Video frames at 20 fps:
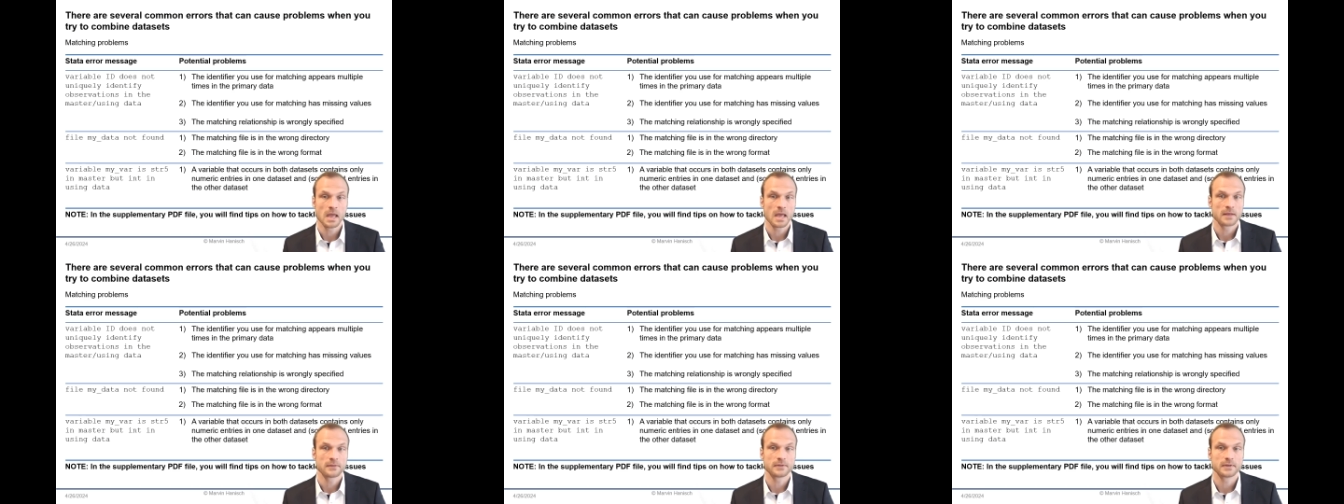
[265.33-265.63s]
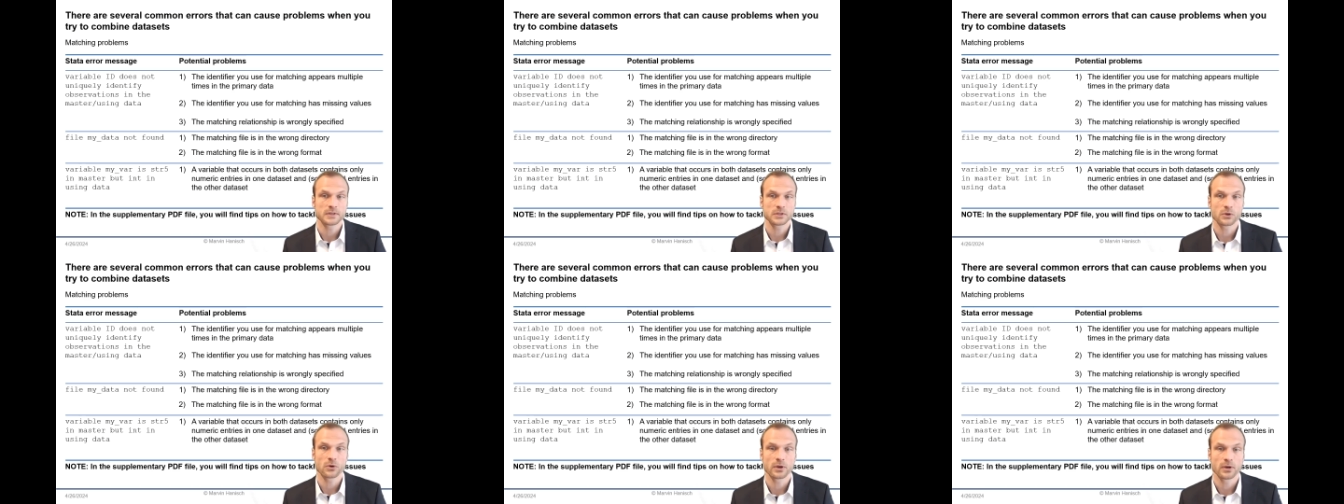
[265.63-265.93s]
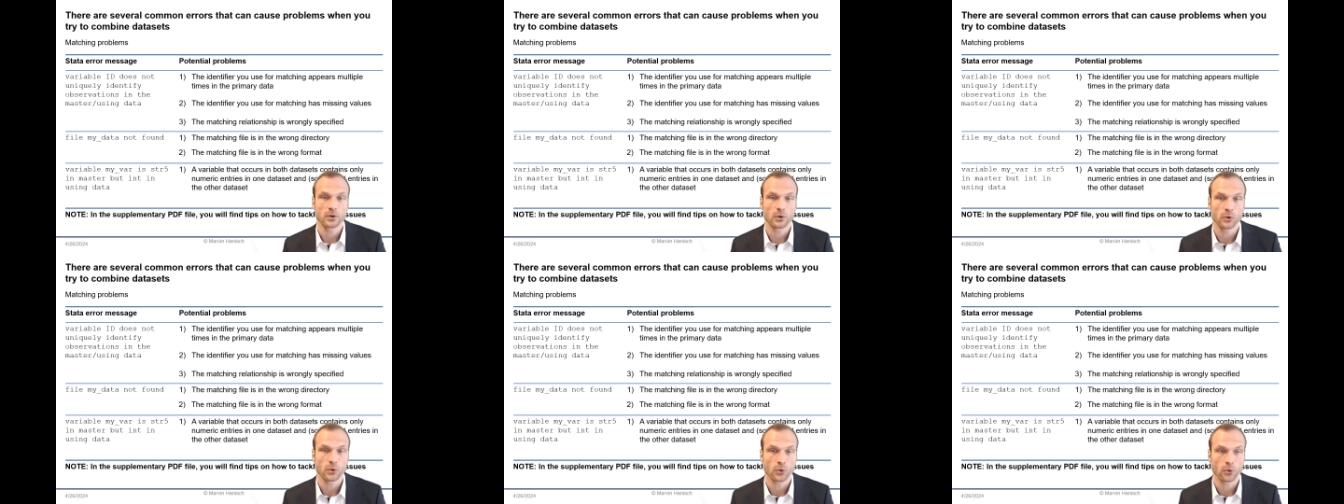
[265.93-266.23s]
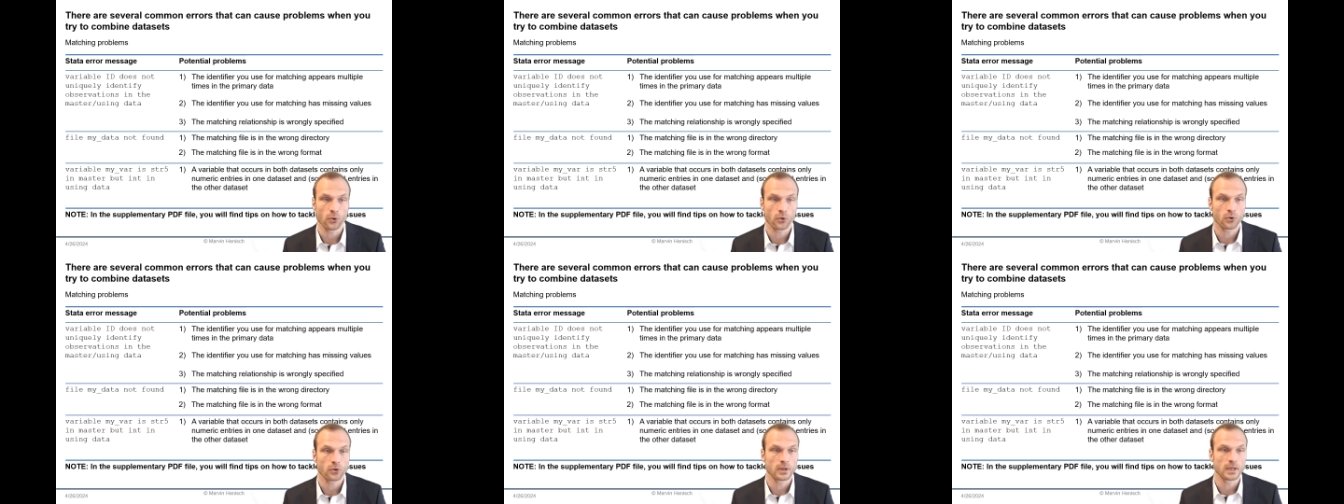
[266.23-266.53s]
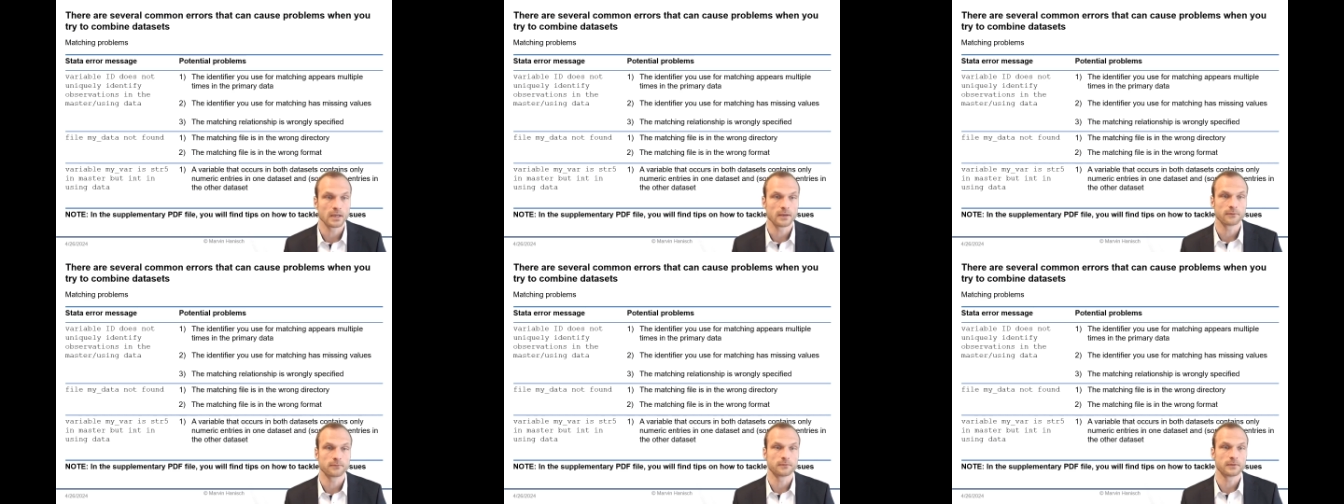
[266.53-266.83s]
This can occur
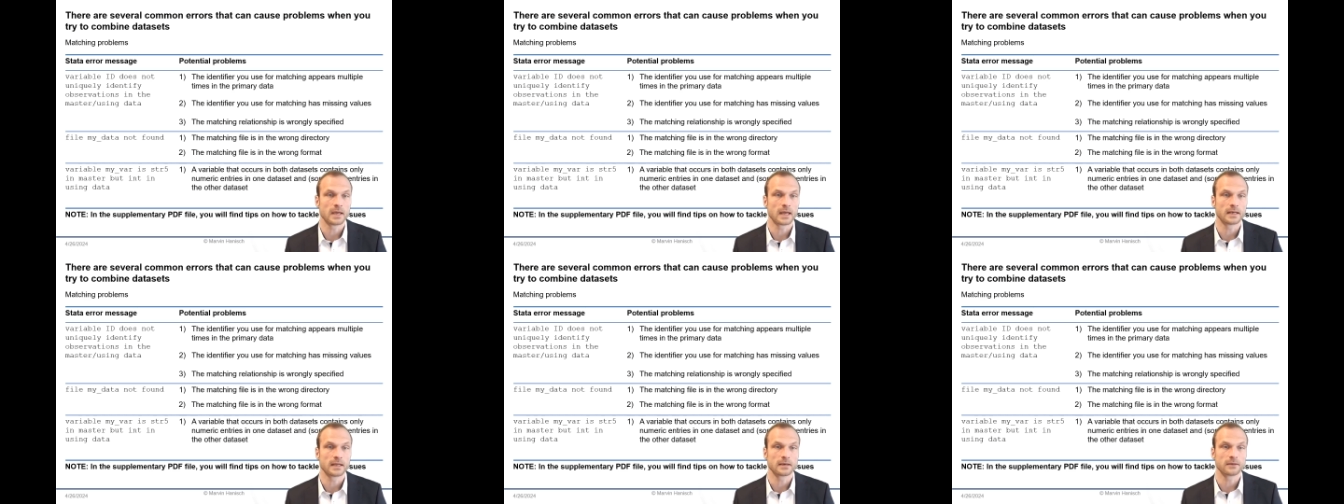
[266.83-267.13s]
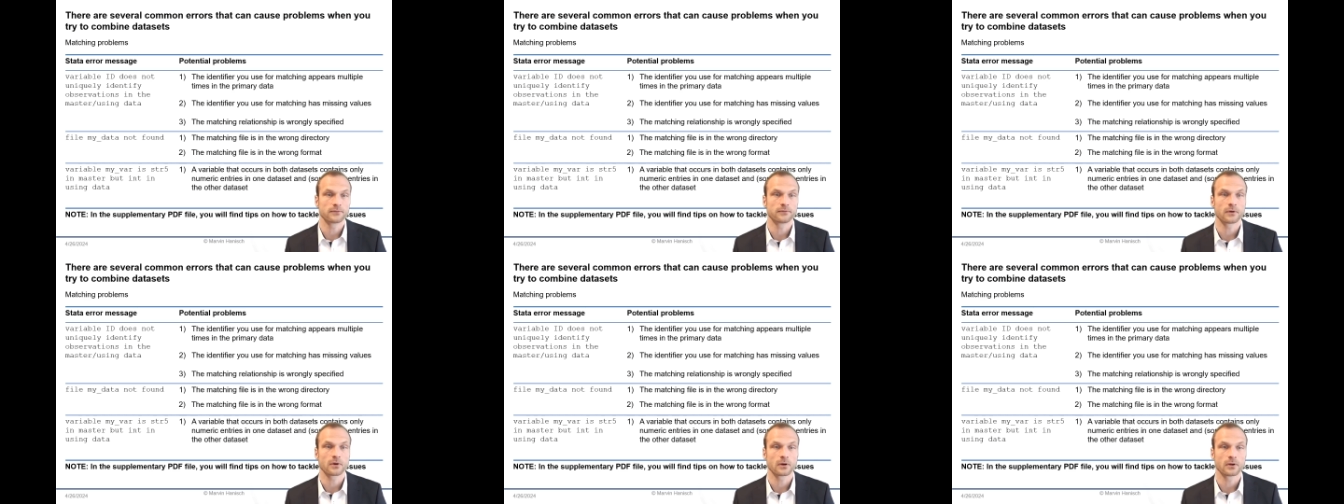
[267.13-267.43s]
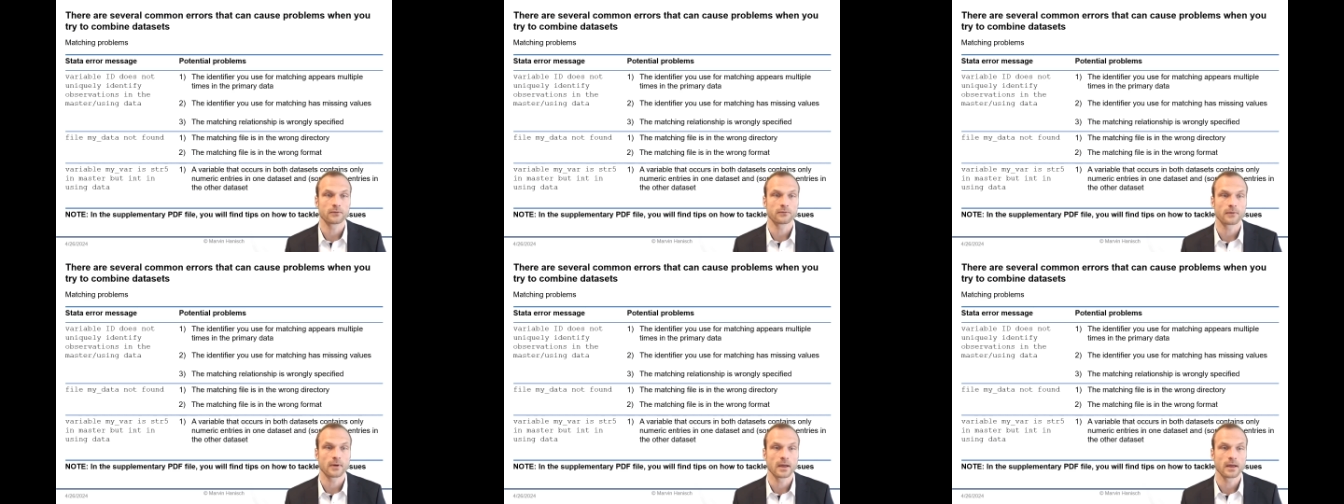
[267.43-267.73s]
if the identifier